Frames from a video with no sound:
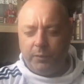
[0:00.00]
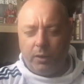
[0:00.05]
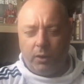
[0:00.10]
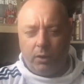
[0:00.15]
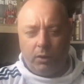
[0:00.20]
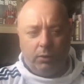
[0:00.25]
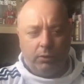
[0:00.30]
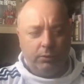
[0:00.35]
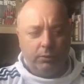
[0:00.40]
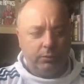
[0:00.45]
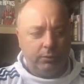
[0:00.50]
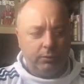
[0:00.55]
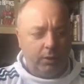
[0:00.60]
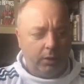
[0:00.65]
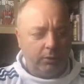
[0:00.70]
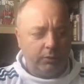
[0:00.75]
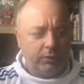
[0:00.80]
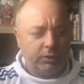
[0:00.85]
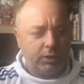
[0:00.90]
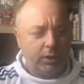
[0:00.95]
on
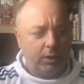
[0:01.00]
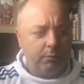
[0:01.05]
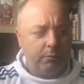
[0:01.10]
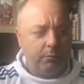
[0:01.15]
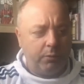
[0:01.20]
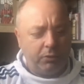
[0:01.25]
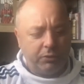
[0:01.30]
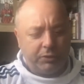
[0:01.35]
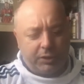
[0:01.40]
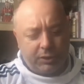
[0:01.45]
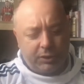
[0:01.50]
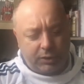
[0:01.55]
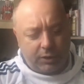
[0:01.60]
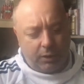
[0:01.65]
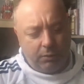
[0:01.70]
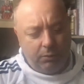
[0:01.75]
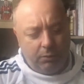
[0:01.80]
certain projects. So,